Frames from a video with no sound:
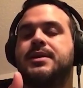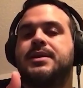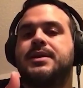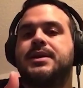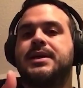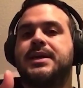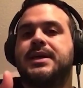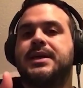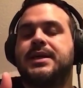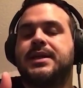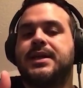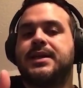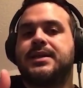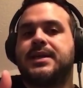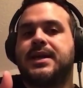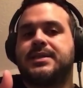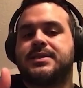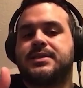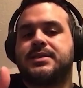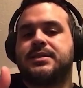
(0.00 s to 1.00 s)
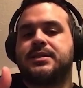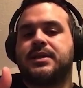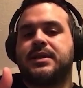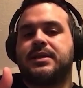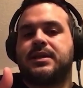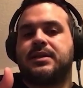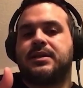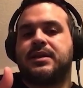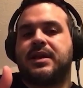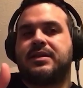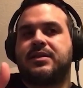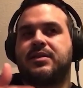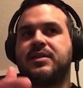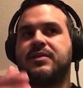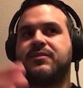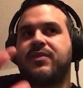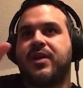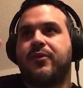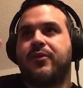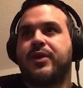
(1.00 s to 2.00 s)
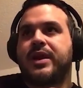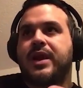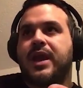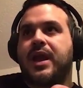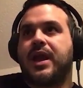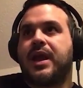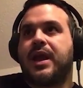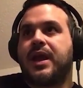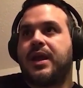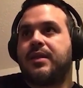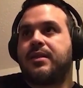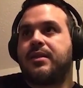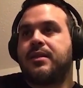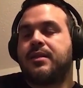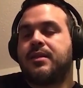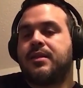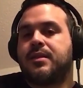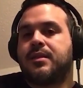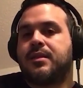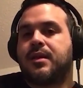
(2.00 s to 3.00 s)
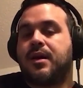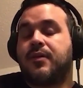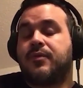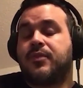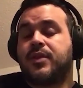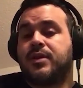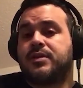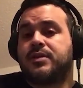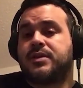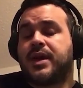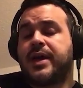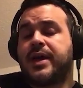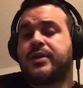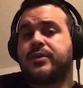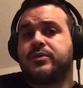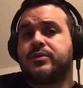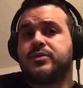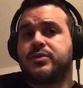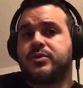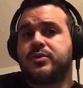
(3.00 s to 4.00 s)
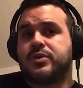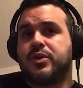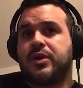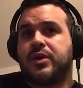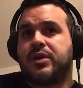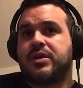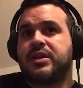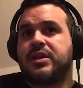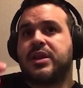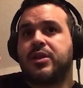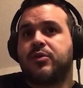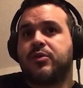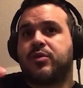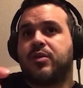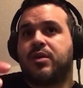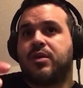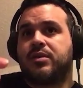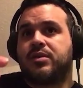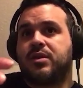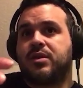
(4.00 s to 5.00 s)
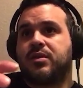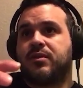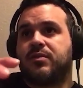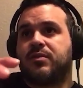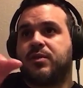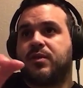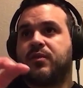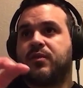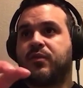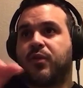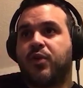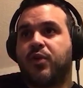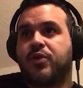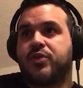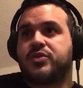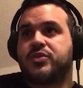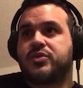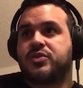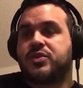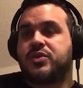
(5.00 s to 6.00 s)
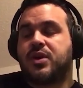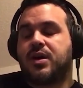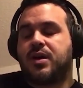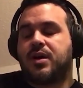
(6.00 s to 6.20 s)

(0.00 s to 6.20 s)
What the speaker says: and at the very end of the title, you can hear the verse